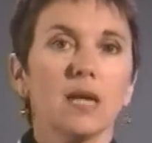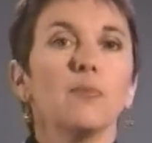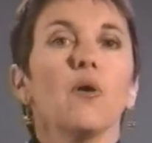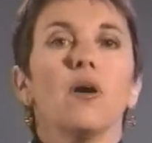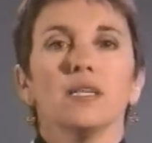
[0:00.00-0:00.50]

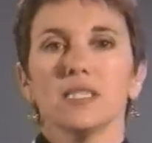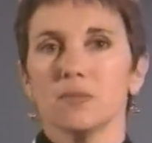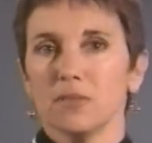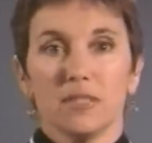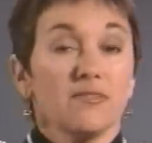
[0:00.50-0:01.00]
and
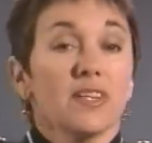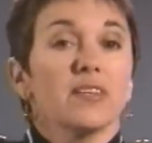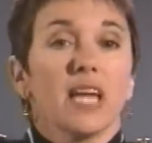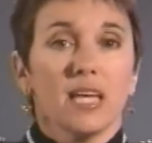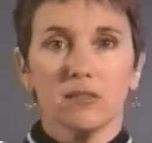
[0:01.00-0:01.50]
possibly
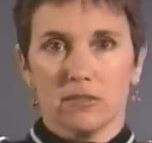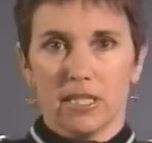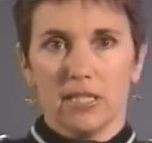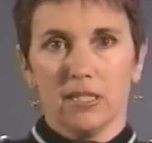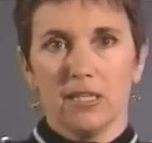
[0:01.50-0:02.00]
very
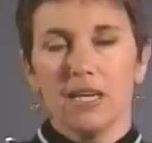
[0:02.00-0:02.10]
angry.